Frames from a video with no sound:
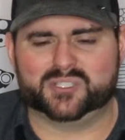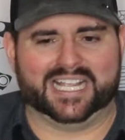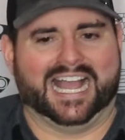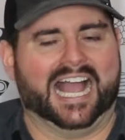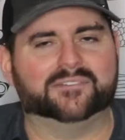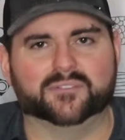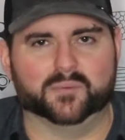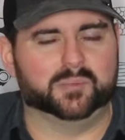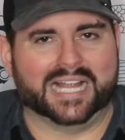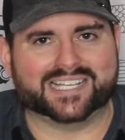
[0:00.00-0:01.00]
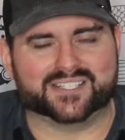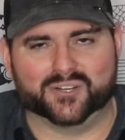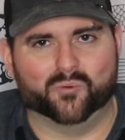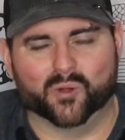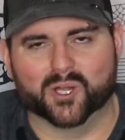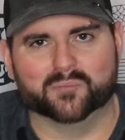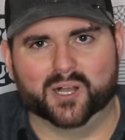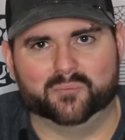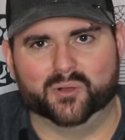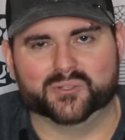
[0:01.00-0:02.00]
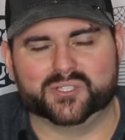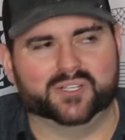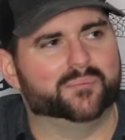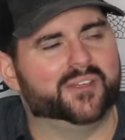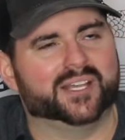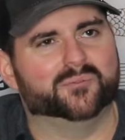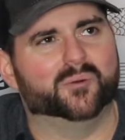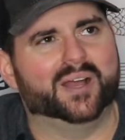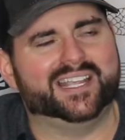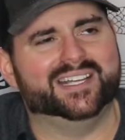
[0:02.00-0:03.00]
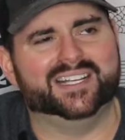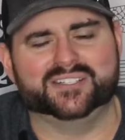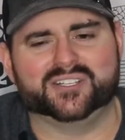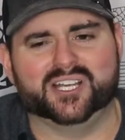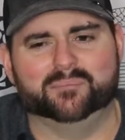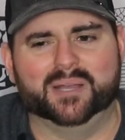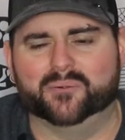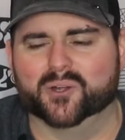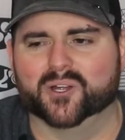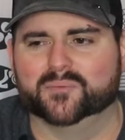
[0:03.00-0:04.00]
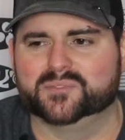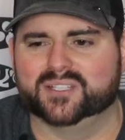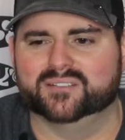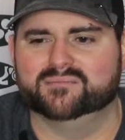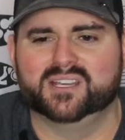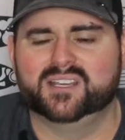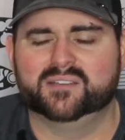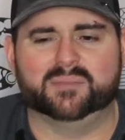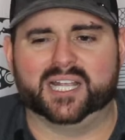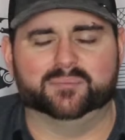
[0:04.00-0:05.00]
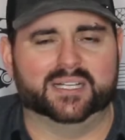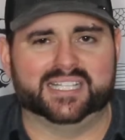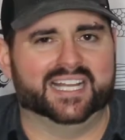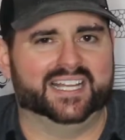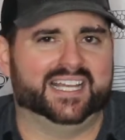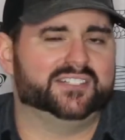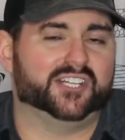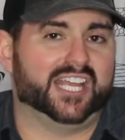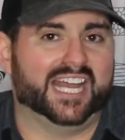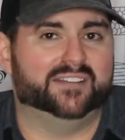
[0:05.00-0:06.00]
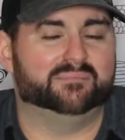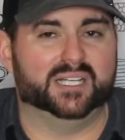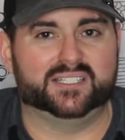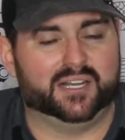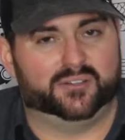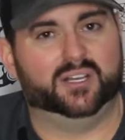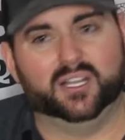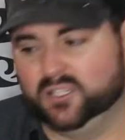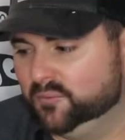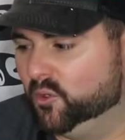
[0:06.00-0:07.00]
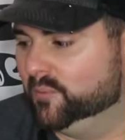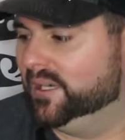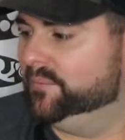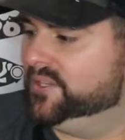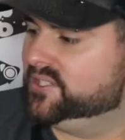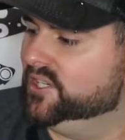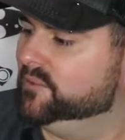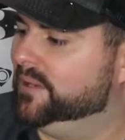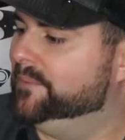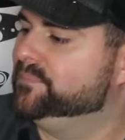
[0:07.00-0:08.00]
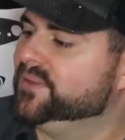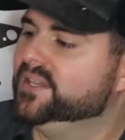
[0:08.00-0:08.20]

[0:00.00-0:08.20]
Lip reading: like half of a plastic worm almost. I'm thinking, well, why can't I just cut my worms and make them like that? And I guess you can, but I don't know. I'll learn more about them this year. But